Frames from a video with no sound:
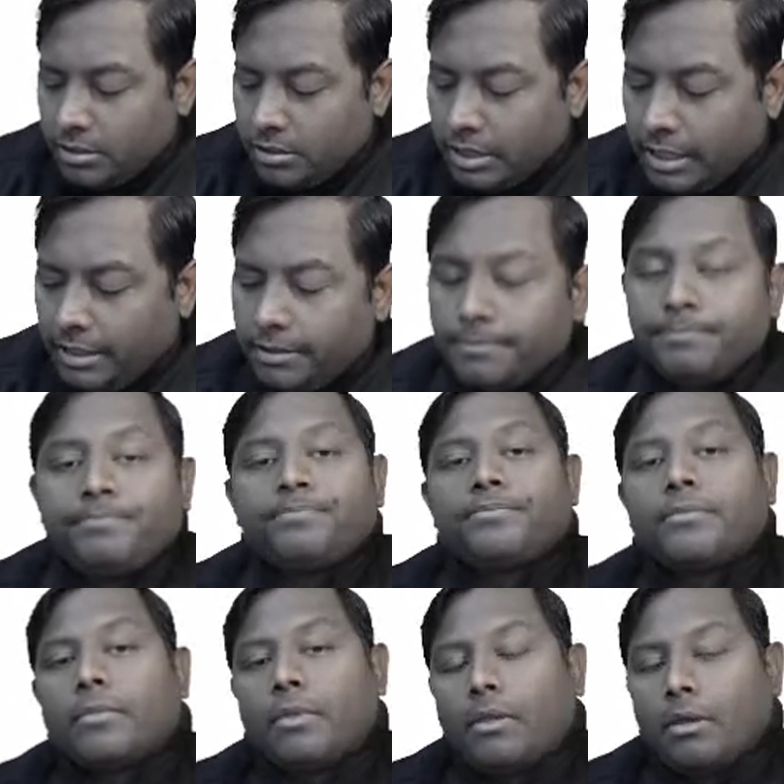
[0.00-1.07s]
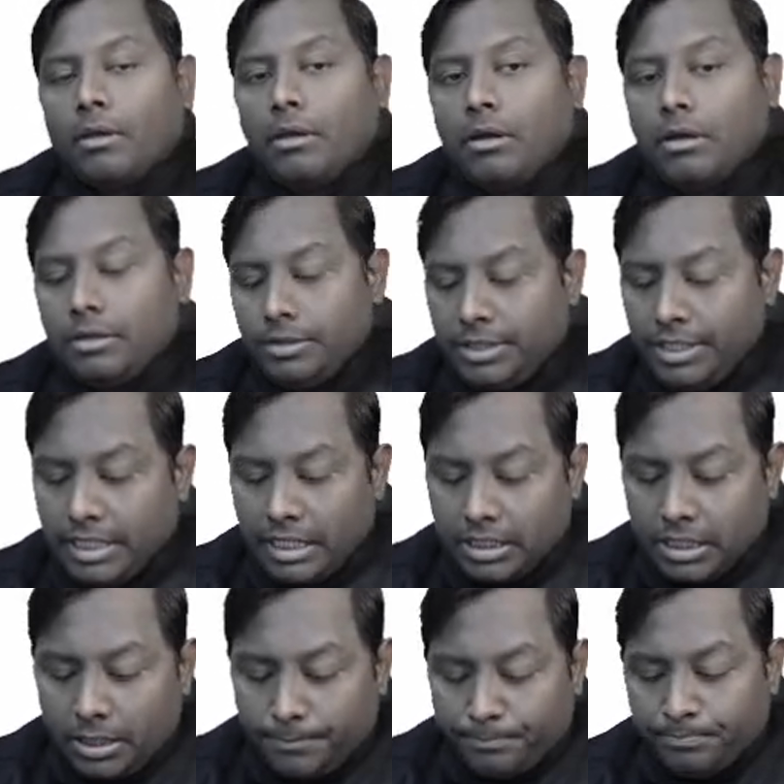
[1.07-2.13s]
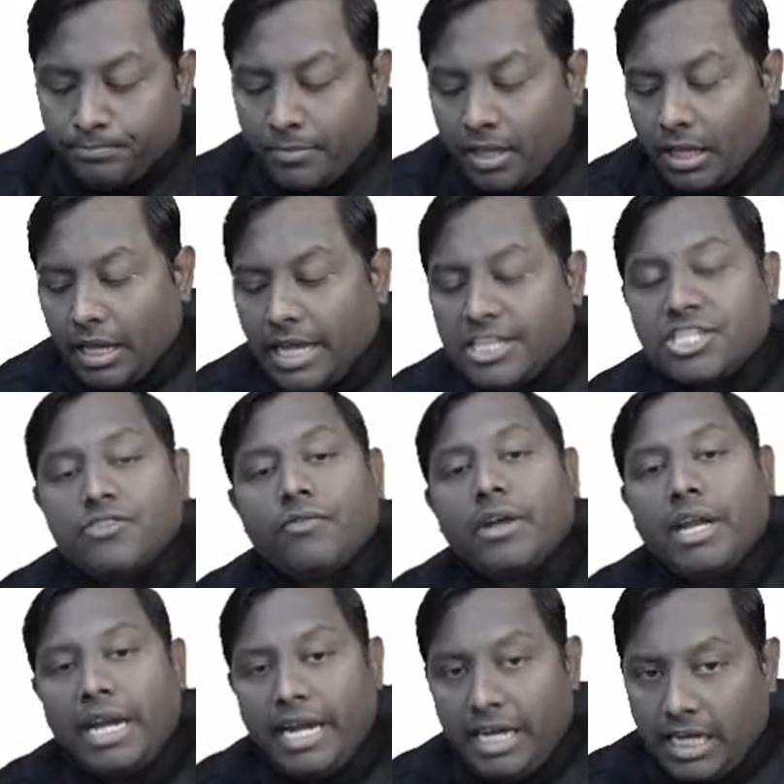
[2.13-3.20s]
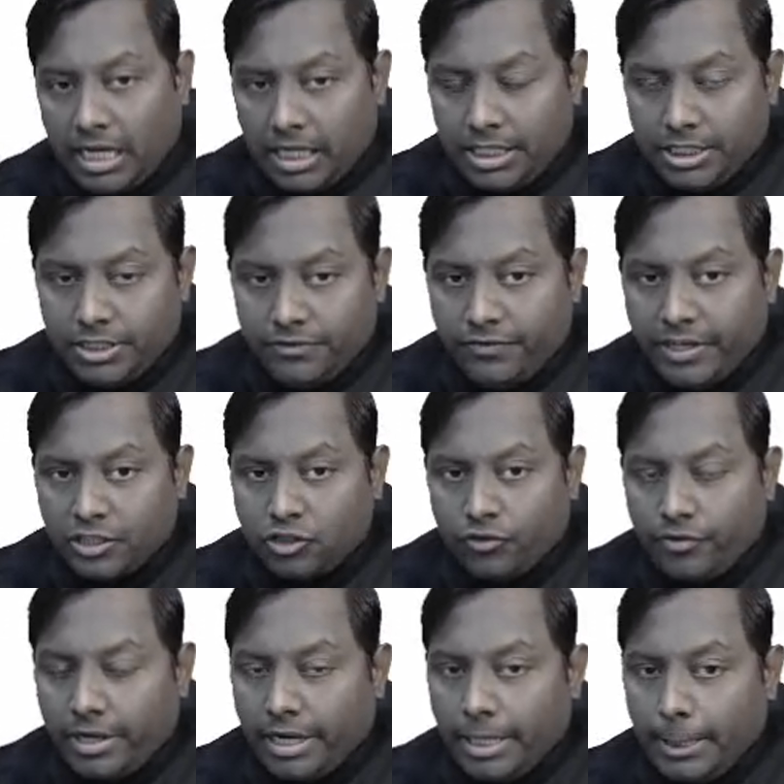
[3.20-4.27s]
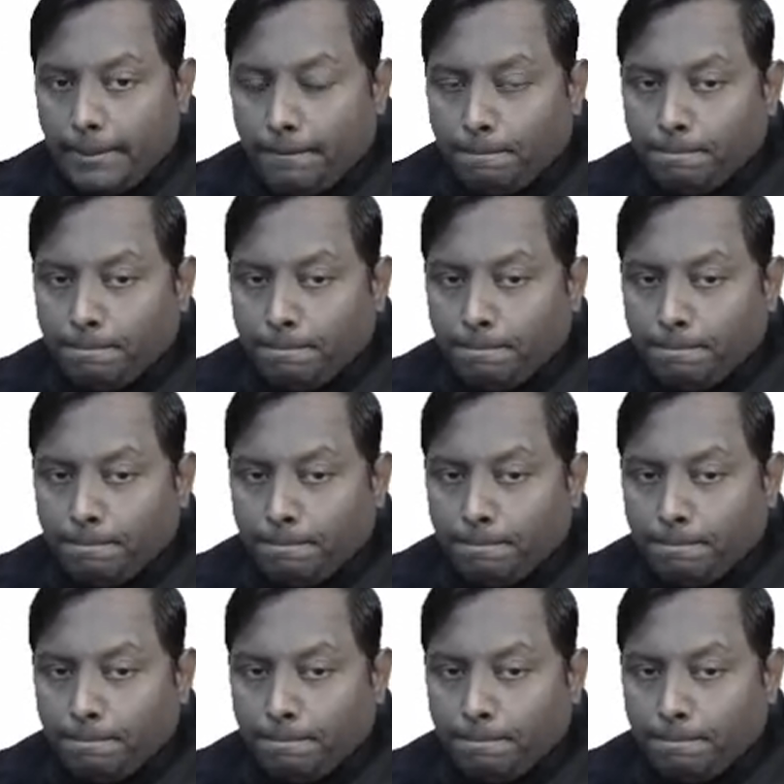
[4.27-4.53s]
right? These are the H1 antagonists, fexofenadine.